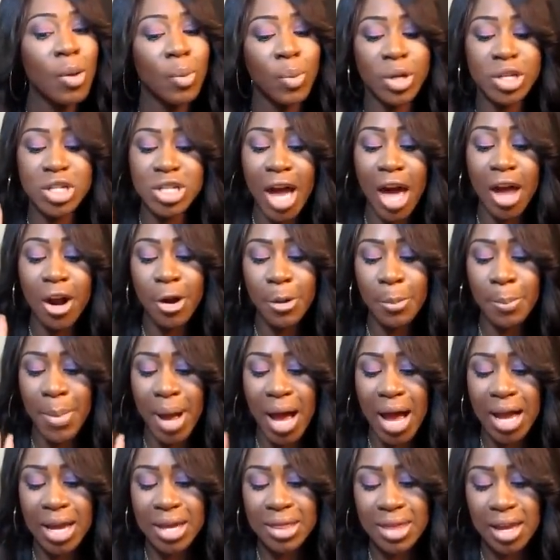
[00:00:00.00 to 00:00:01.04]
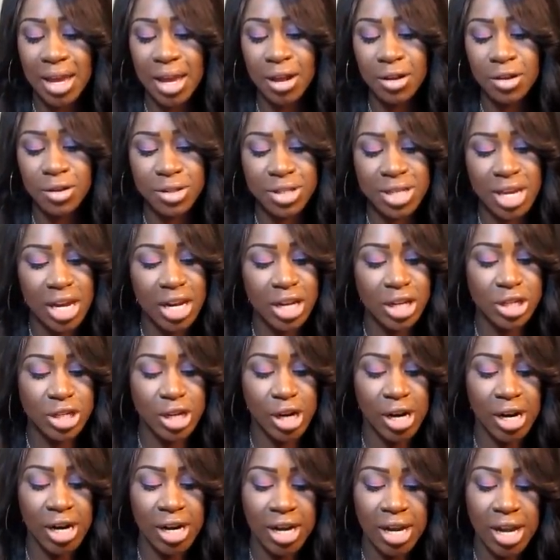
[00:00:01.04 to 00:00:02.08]
which I don't mind the handles getting
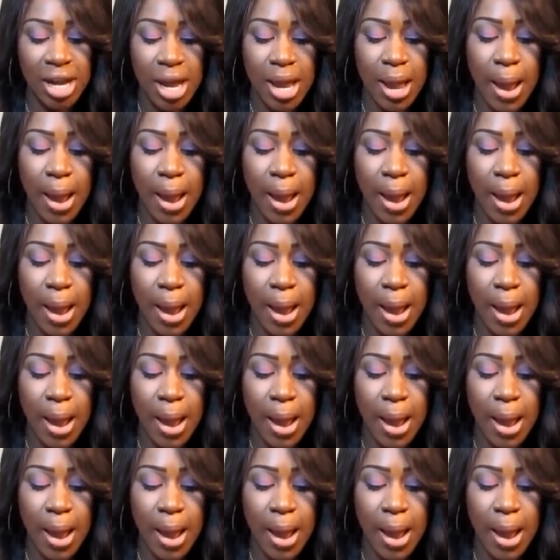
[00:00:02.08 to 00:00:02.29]
dark,